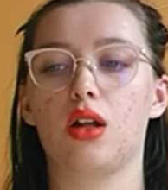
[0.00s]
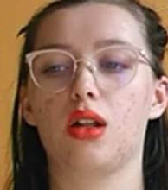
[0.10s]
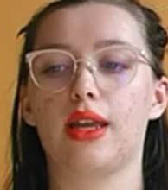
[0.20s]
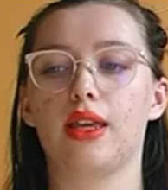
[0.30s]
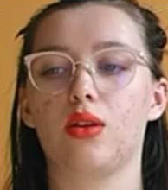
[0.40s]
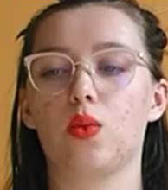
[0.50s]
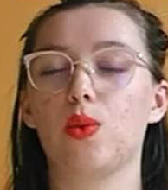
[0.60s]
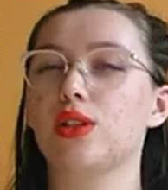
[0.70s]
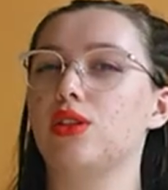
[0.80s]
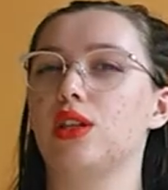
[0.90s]
like,
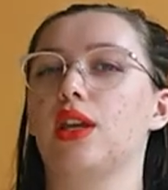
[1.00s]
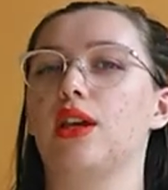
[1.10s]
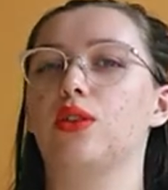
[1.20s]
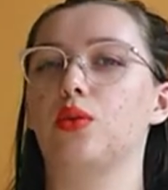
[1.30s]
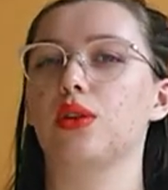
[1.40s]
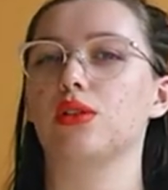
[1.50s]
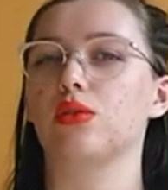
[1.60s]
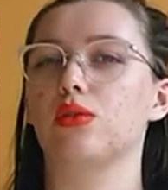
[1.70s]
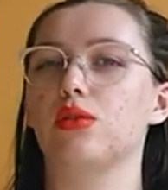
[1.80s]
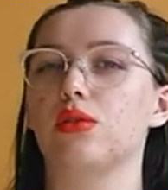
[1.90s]
what's the end
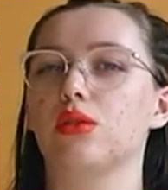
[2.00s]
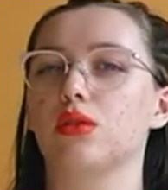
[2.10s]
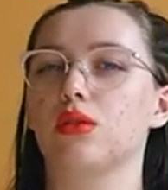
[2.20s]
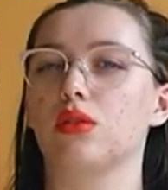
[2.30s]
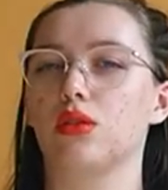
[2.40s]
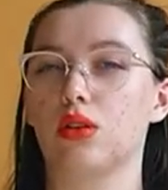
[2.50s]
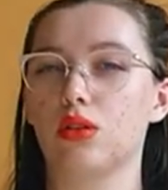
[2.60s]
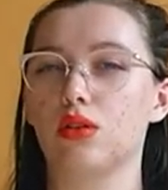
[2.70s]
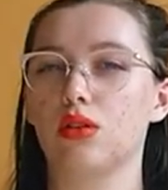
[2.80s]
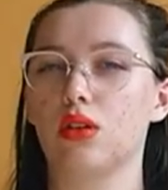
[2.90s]
result? You
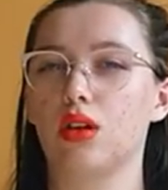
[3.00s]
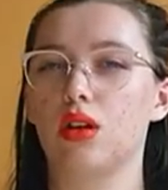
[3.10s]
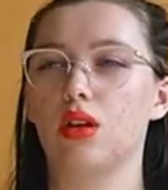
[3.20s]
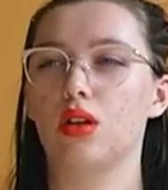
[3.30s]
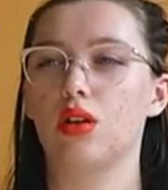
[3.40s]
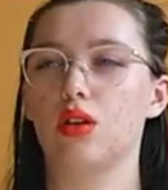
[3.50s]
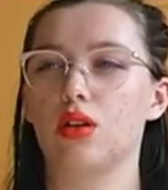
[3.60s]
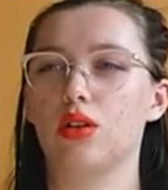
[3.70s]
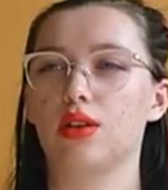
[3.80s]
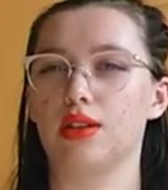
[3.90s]
know?
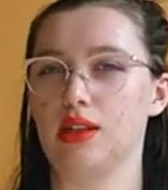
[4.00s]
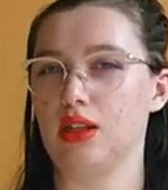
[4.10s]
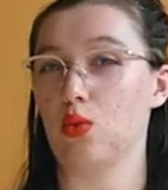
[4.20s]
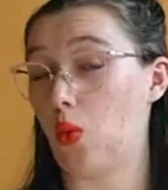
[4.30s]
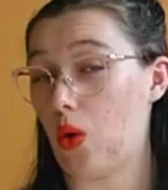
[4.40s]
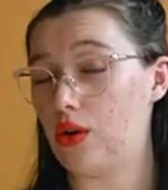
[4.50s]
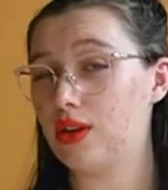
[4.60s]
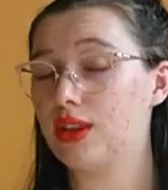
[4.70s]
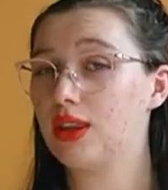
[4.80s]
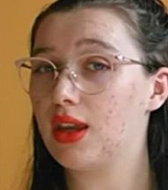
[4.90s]
Did it work
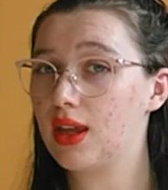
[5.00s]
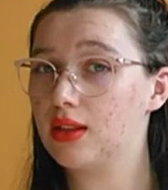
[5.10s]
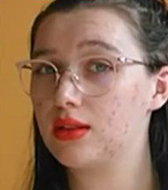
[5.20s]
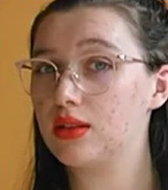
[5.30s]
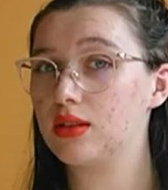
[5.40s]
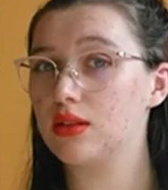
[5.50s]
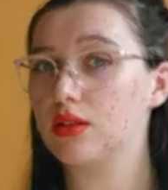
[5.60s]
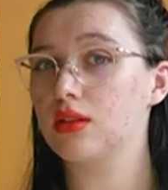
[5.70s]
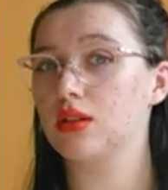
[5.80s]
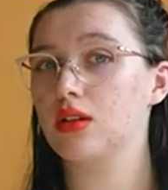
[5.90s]
in the end?
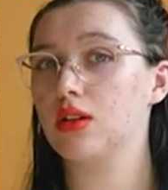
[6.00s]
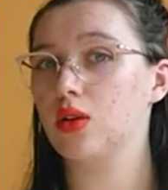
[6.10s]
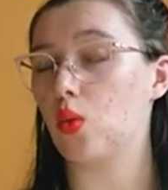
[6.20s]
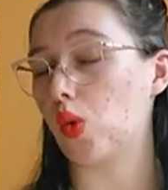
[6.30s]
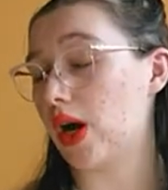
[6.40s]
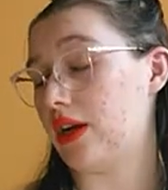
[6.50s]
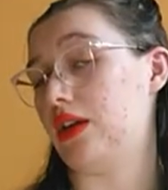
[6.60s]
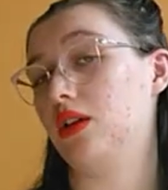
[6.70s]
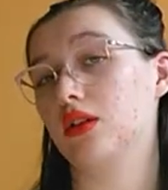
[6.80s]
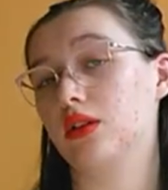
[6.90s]
Why?
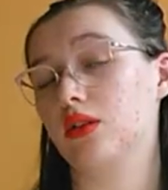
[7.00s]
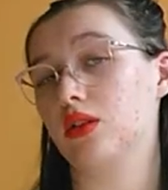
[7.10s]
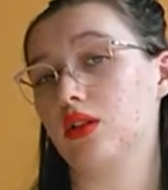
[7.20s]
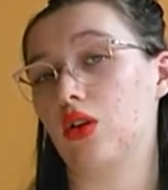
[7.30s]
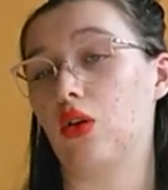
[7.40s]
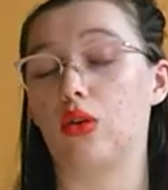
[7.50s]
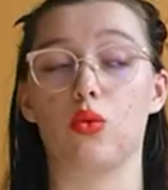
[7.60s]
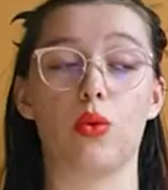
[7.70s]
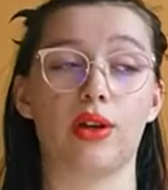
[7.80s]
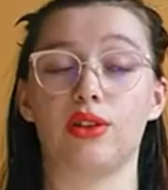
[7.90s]
Or
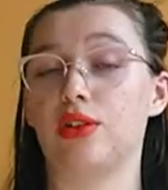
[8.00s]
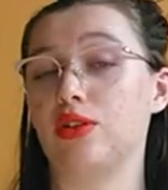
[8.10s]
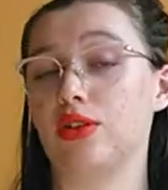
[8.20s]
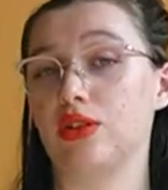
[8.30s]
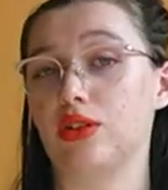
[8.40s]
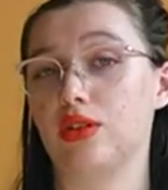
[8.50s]
why didn't it?